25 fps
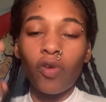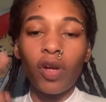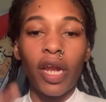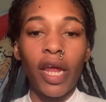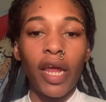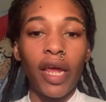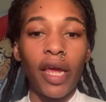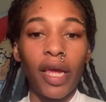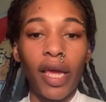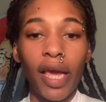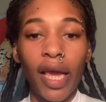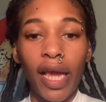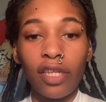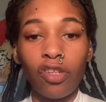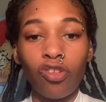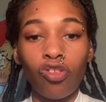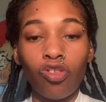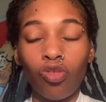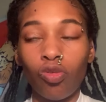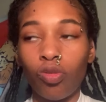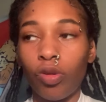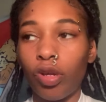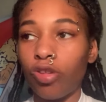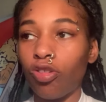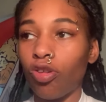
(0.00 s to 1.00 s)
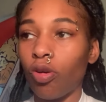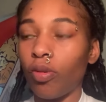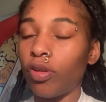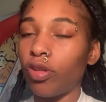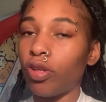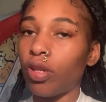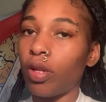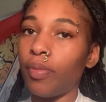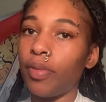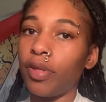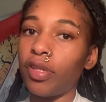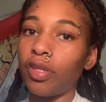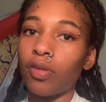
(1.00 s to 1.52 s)
that hates you. There's always
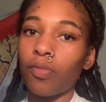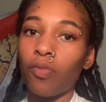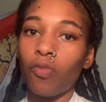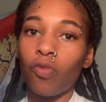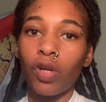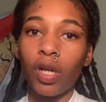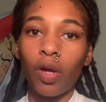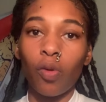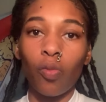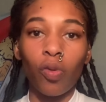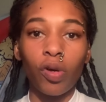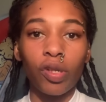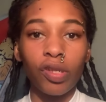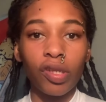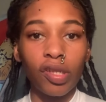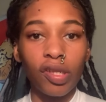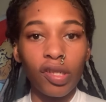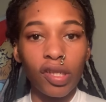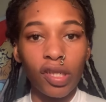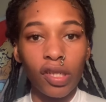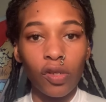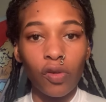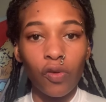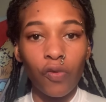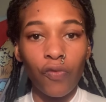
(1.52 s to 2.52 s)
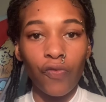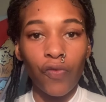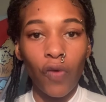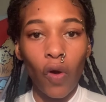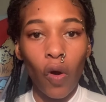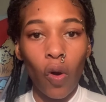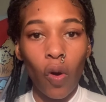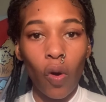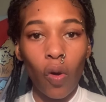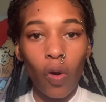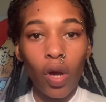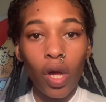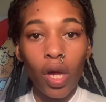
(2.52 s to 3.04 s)
going to be someone that wants to see you
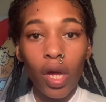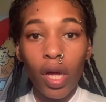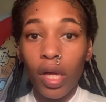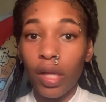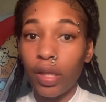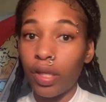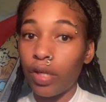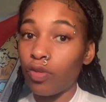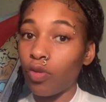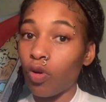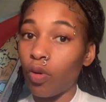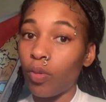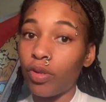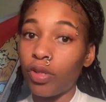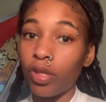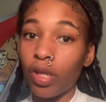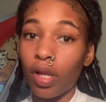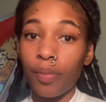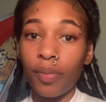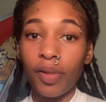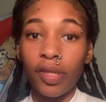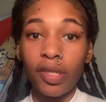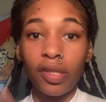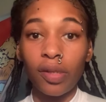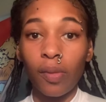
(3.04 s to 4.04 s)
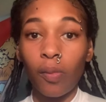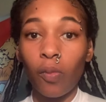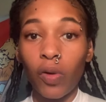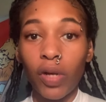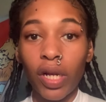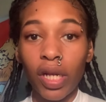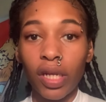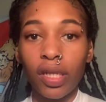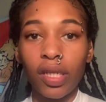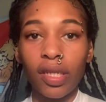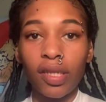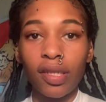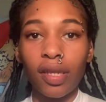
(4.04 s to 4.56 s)
fall. There's always going to be someone
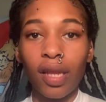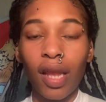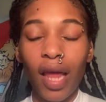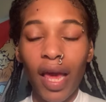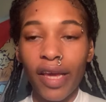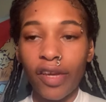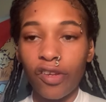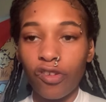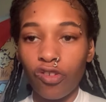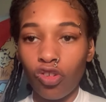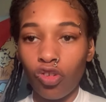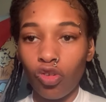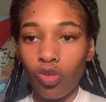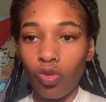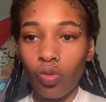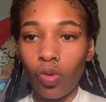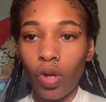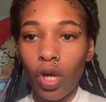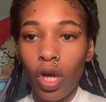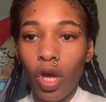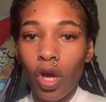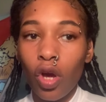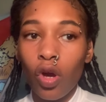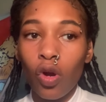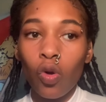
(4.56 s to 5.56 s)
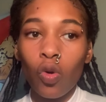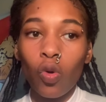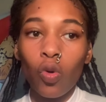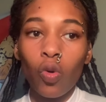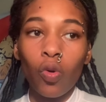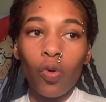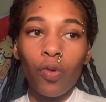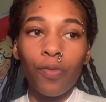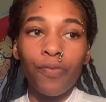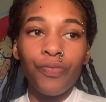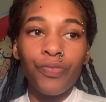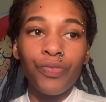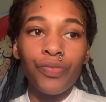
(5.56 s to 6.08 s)
that dislikes you,
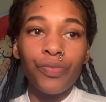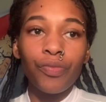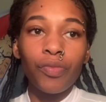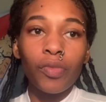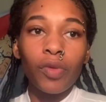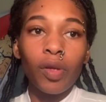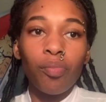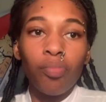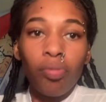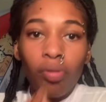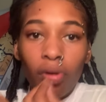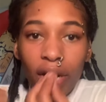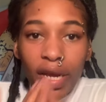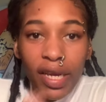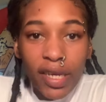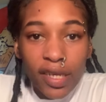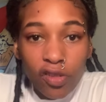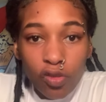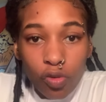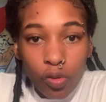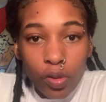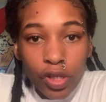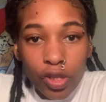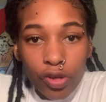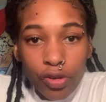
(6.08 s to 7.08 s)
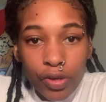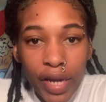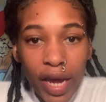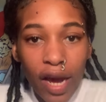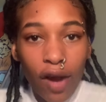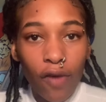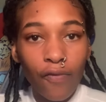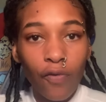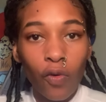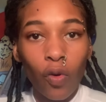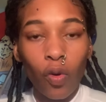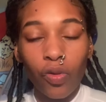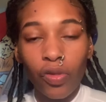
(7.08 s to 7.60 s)
who preys on your
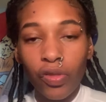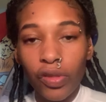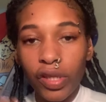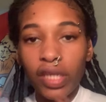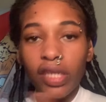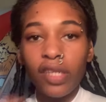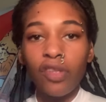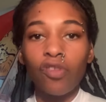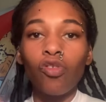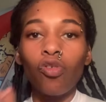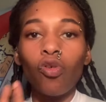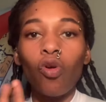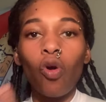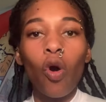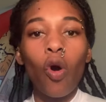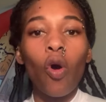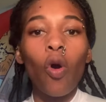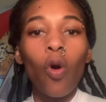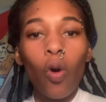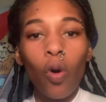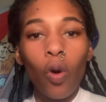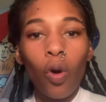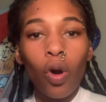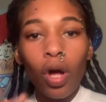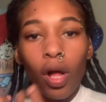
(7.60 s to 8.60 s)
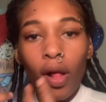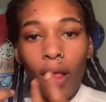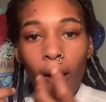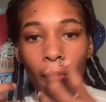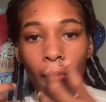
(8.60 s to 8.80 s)
downfall. These are all,